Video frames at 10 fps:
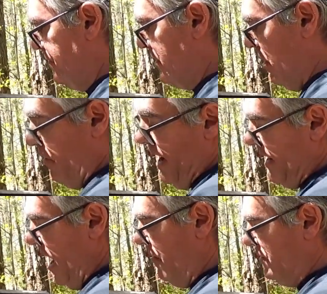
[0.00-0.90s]
already,
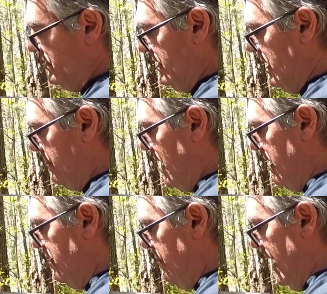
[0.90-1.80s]
obviously, and I've got
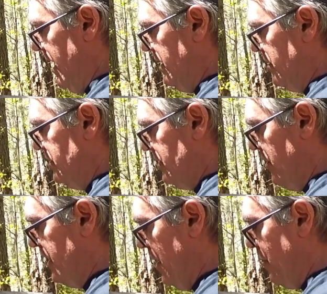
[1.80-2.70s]
the pan here
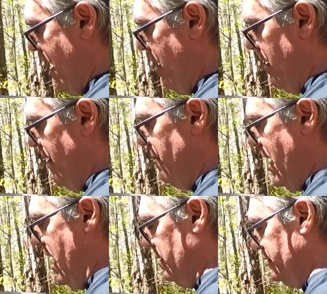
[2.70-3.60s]
starting to get brown on the
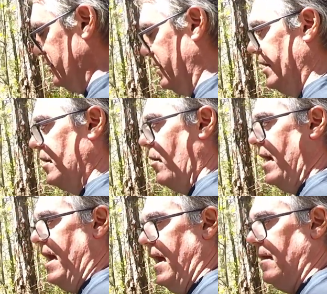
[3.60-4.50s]
bottom, so I'm going to go
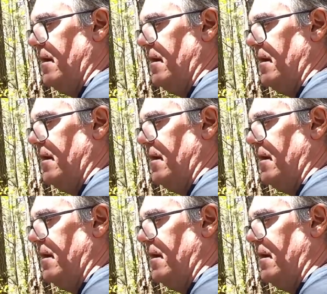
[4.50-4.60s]
ahead